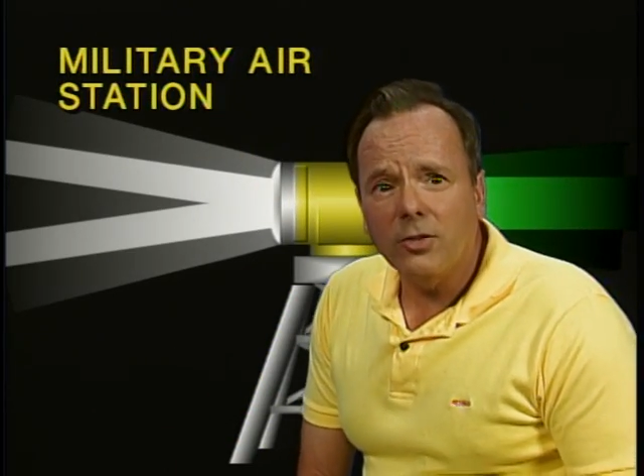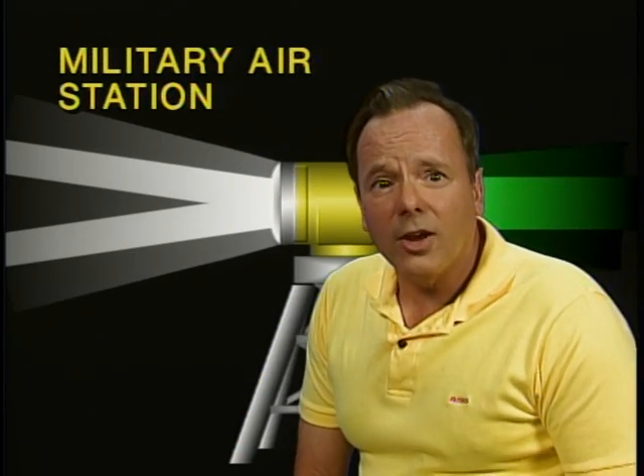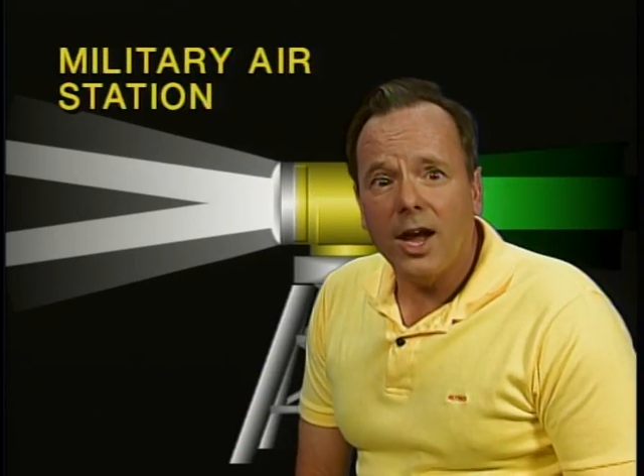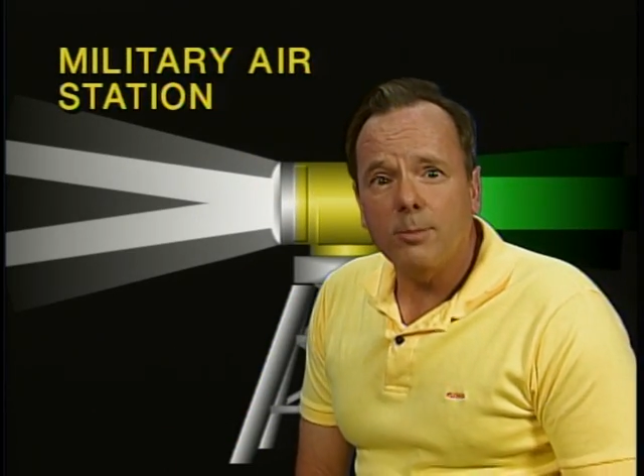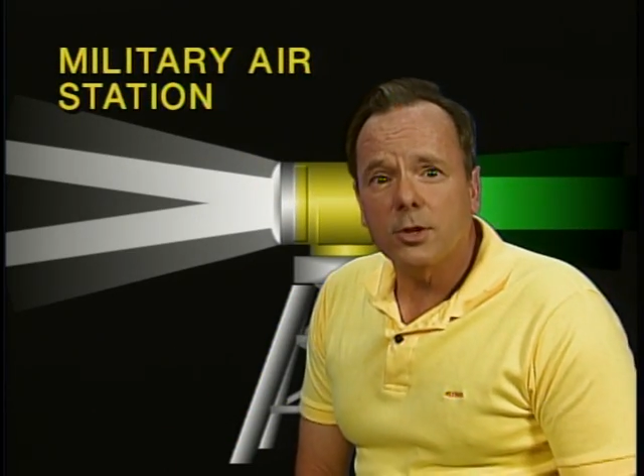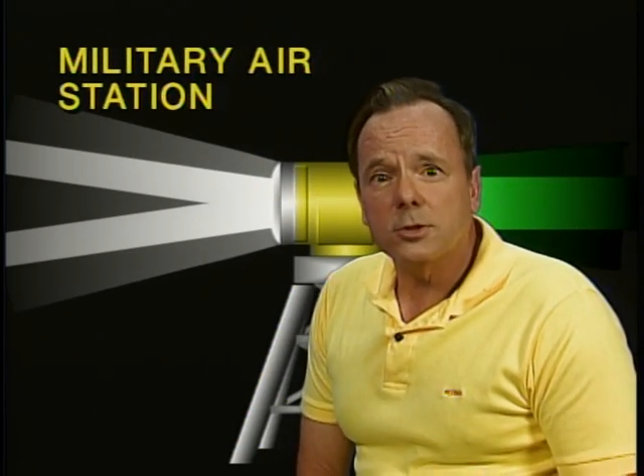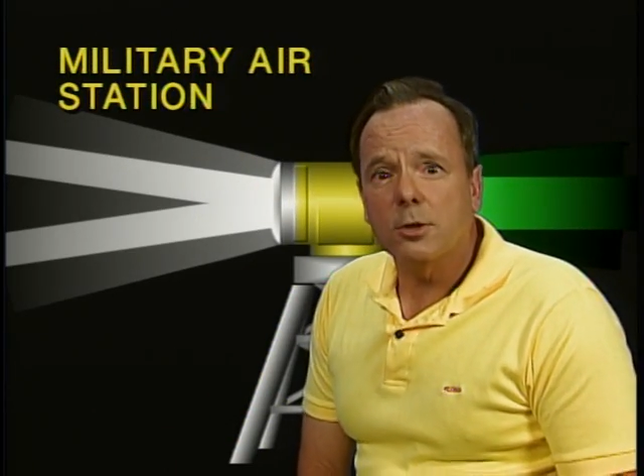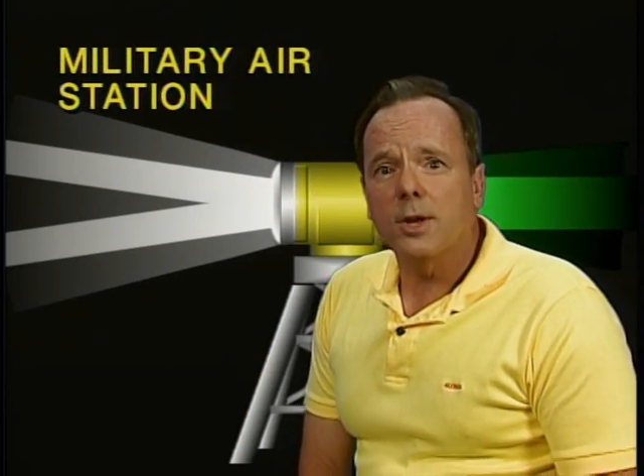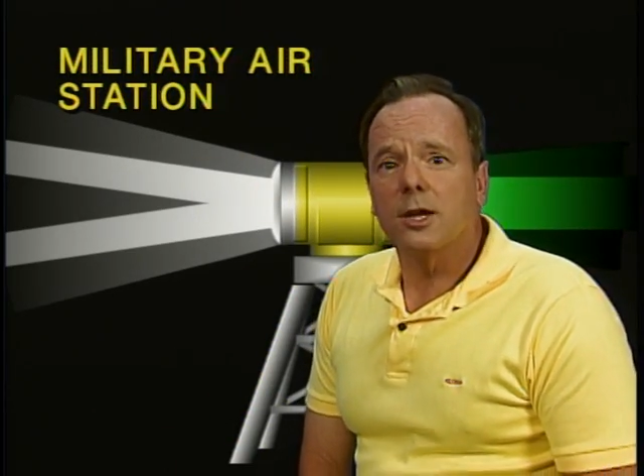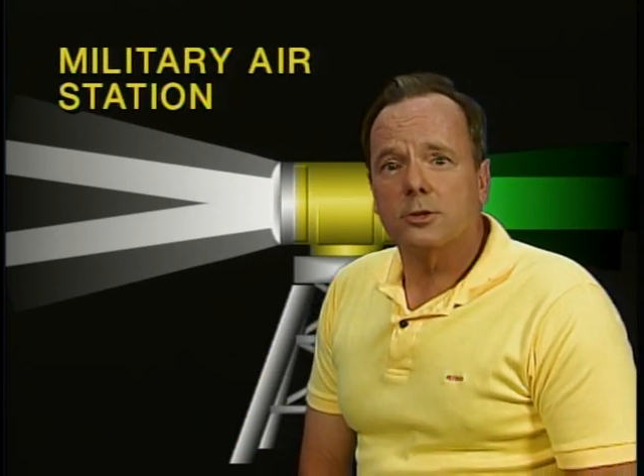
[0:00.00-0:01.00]

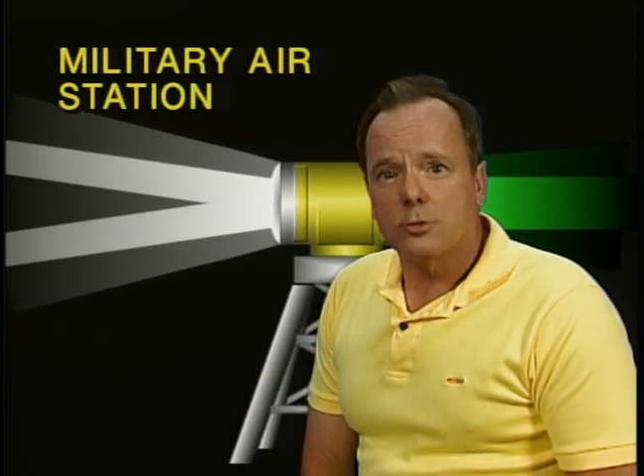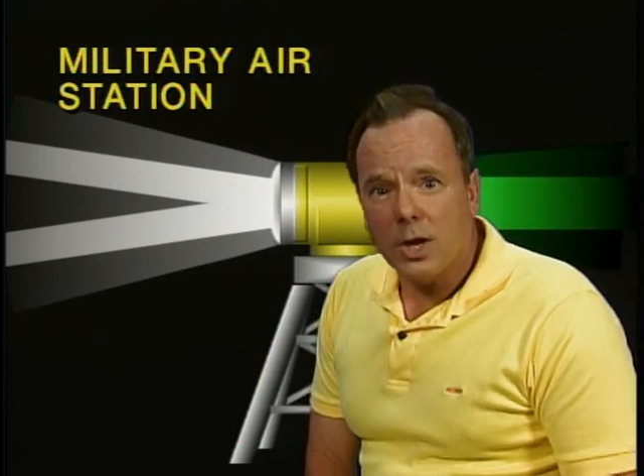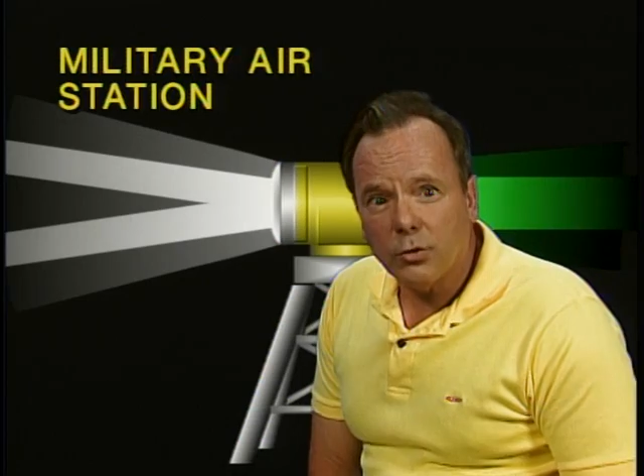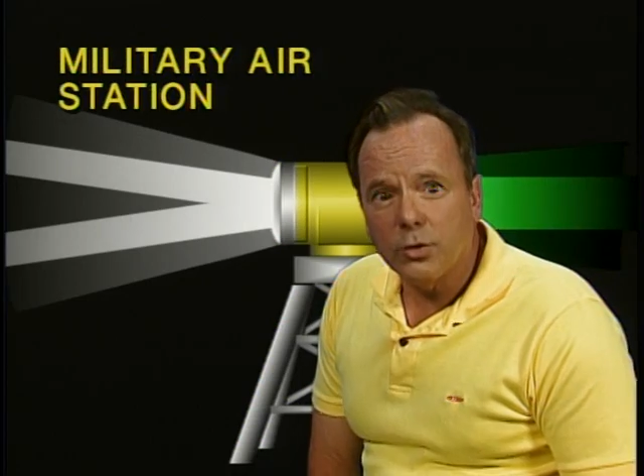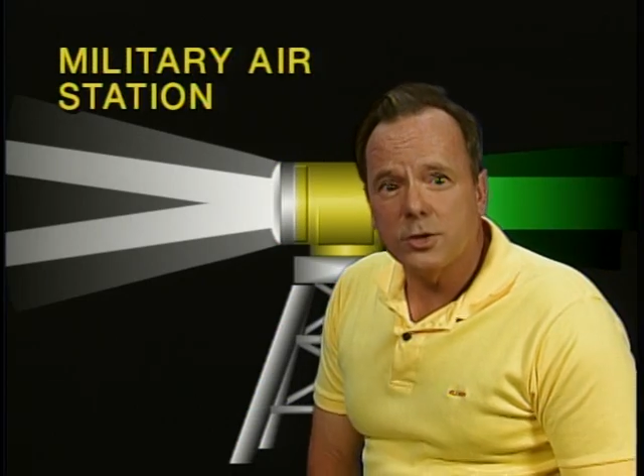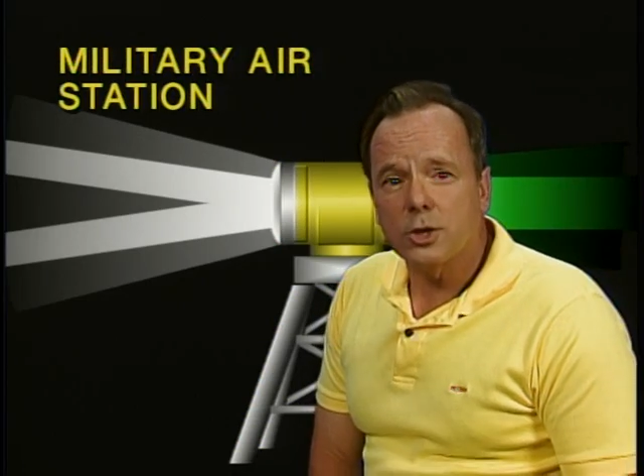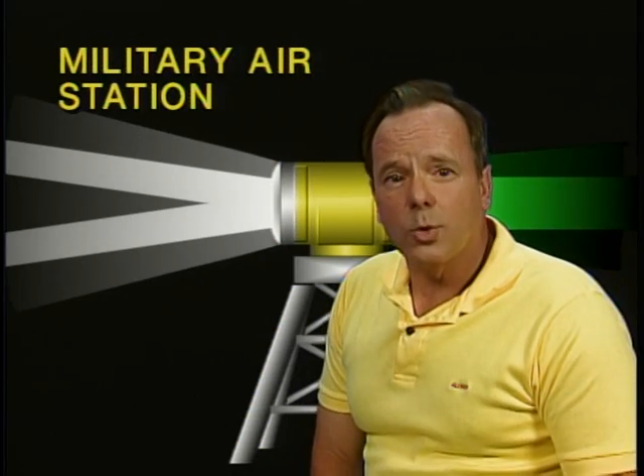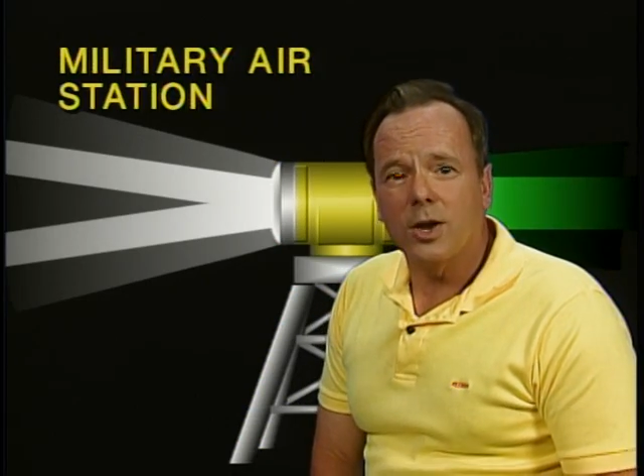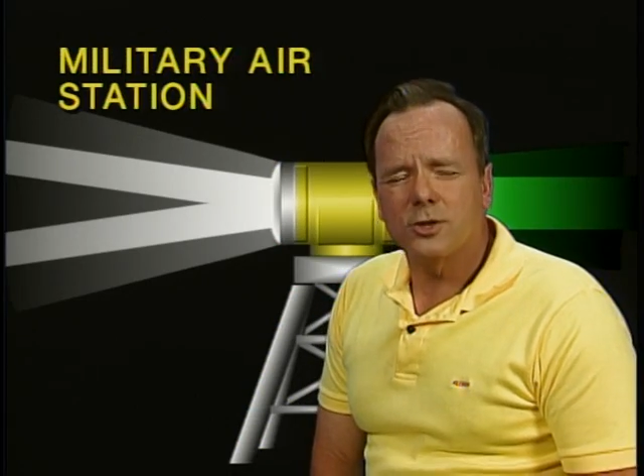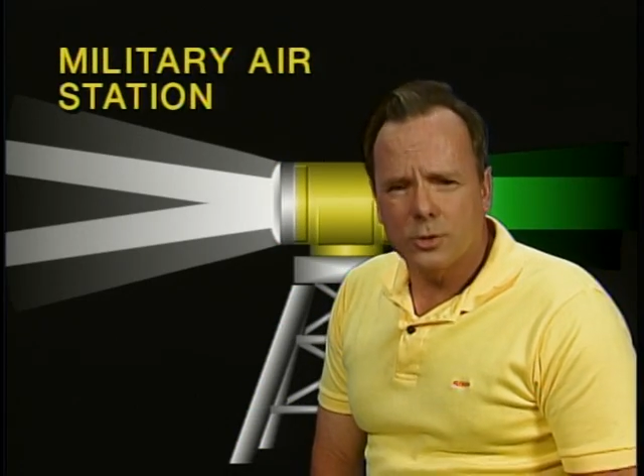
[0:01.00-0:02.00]
time-consuming and stressful
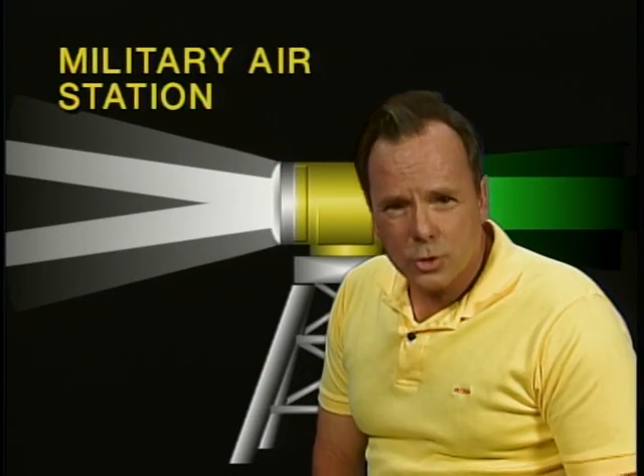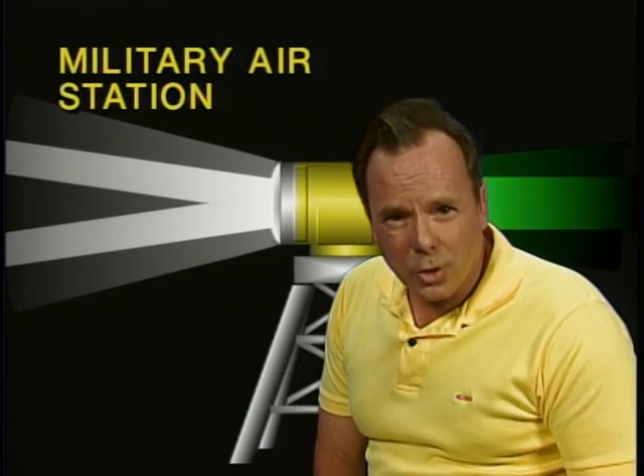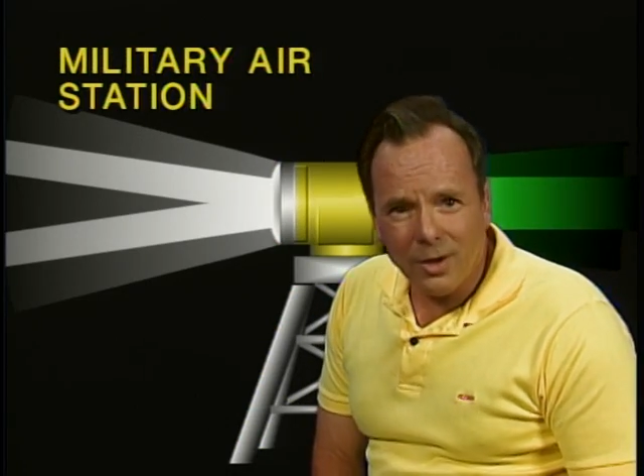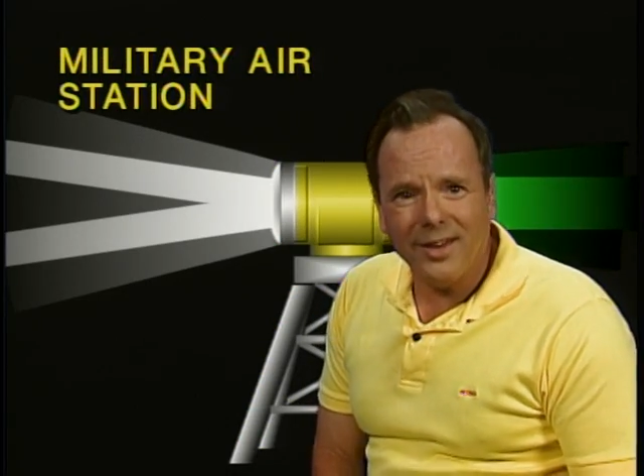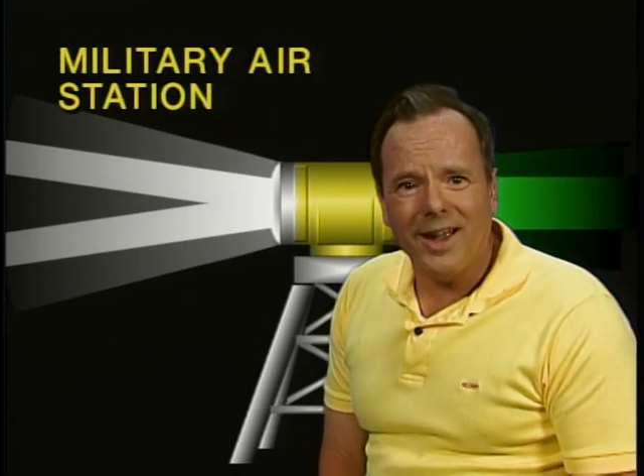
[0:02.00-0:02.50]
situation shortly